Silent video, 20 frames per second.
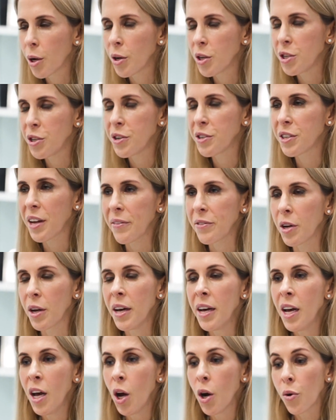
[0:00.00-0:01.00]
So you just have
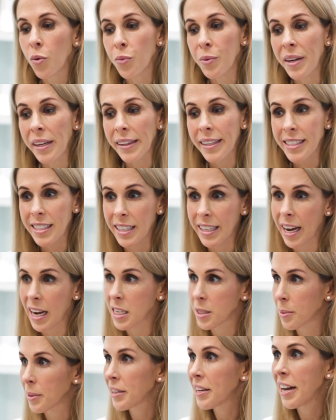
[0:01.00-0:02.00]
to. Realistic
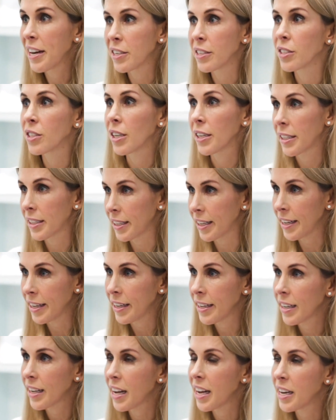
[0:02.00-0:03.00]
expectations are
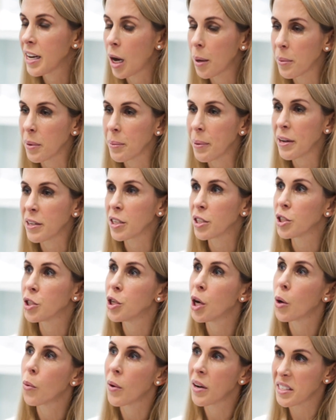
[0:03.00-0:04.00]
key, and helping patients
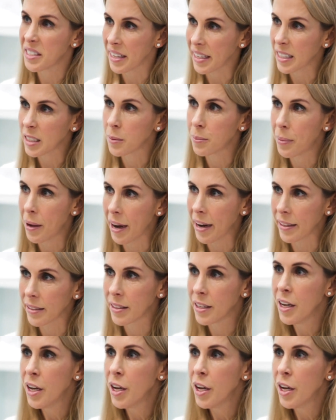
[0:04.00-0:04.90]
know what to expect.